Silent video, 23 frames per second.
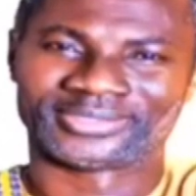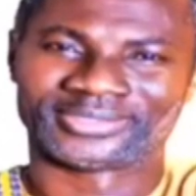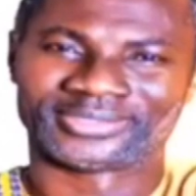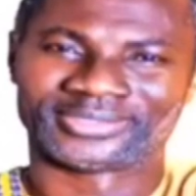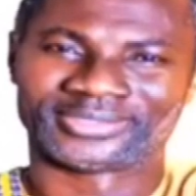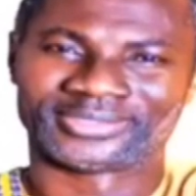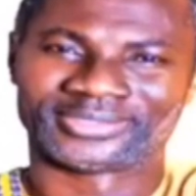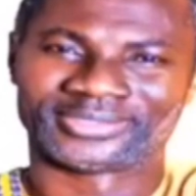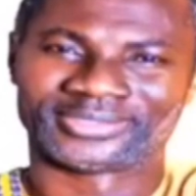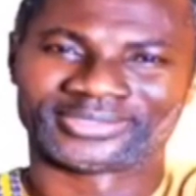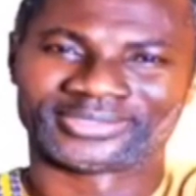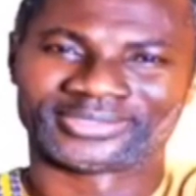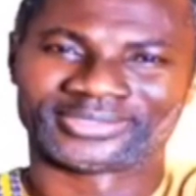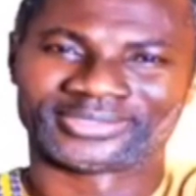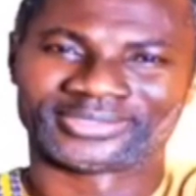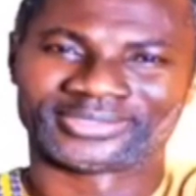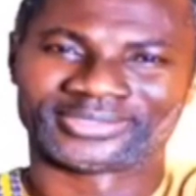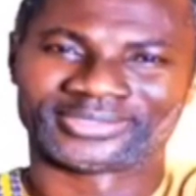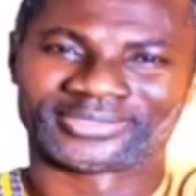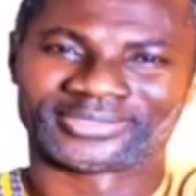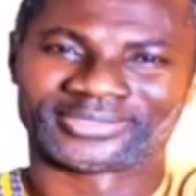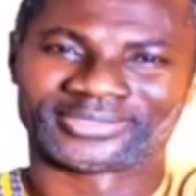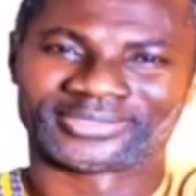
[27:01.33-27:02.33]

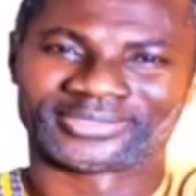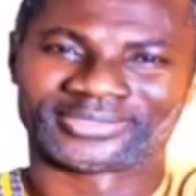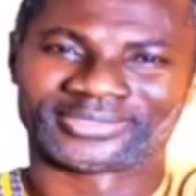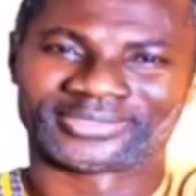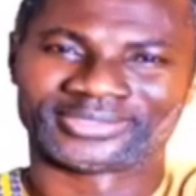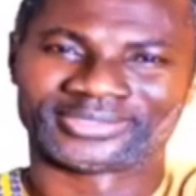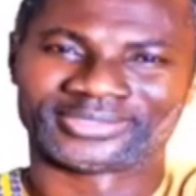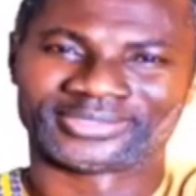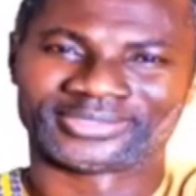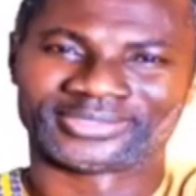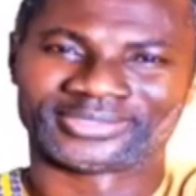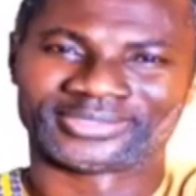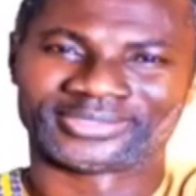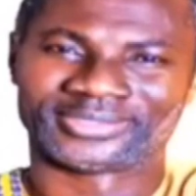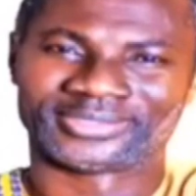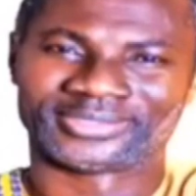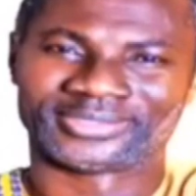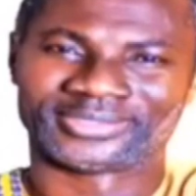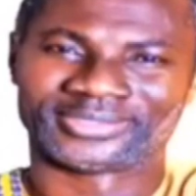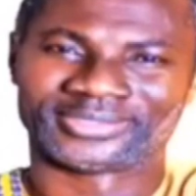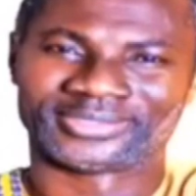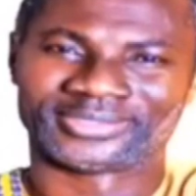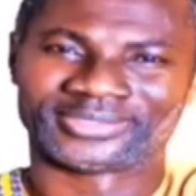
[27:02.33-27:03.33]

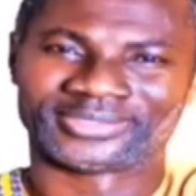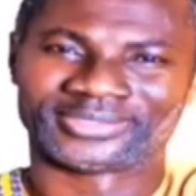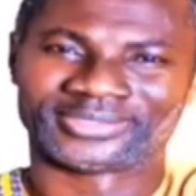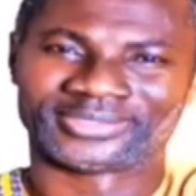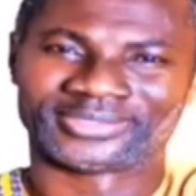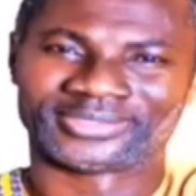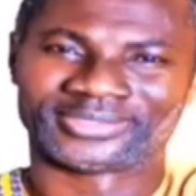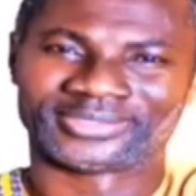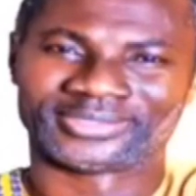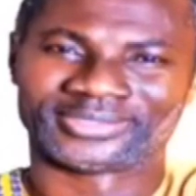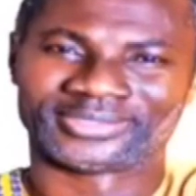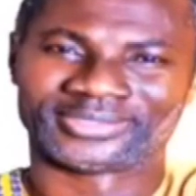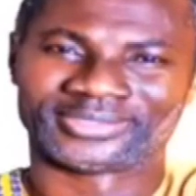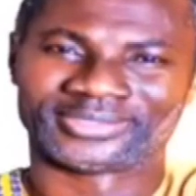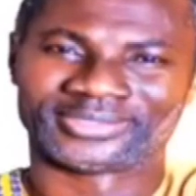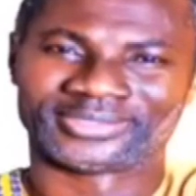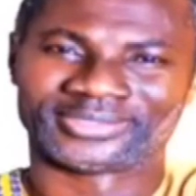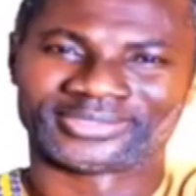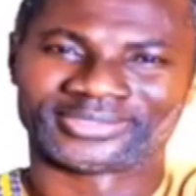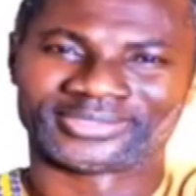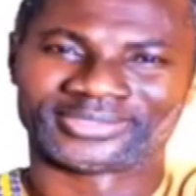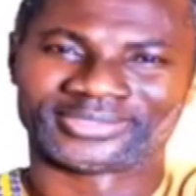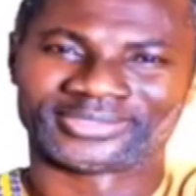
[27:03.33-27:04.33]

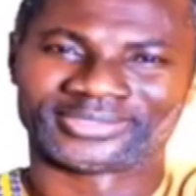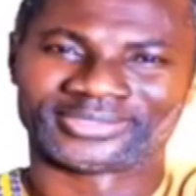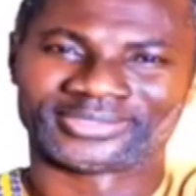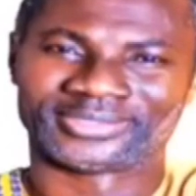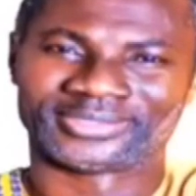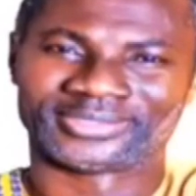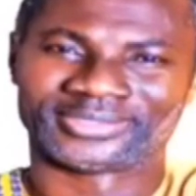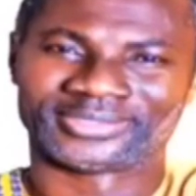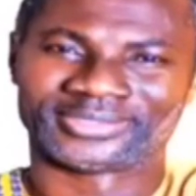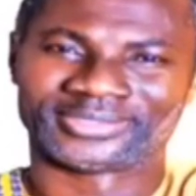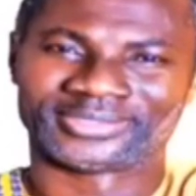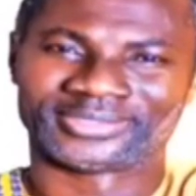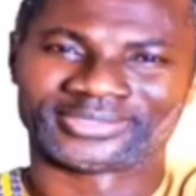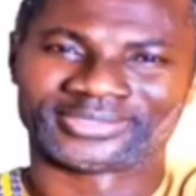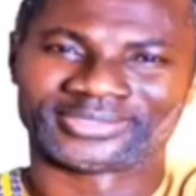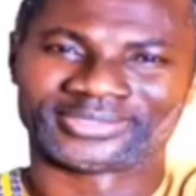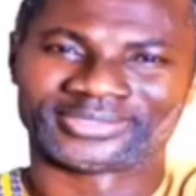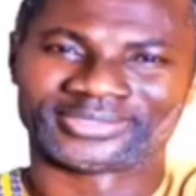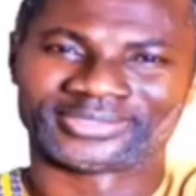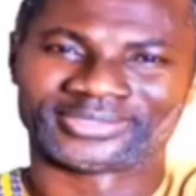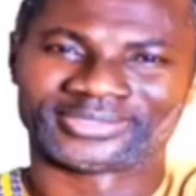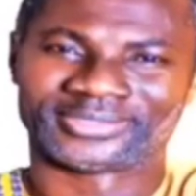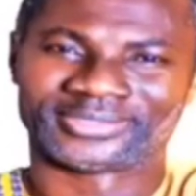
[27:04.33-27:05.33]

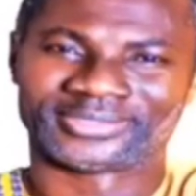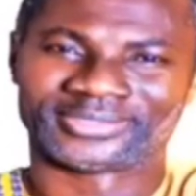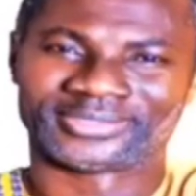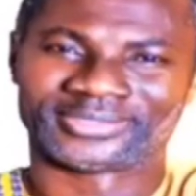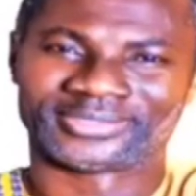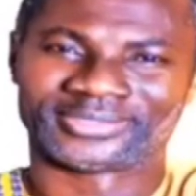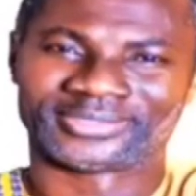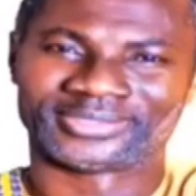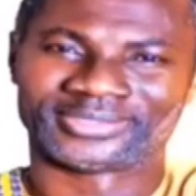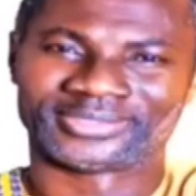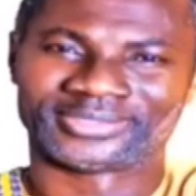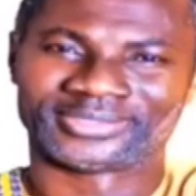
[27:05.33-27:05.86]
Nobody speaks.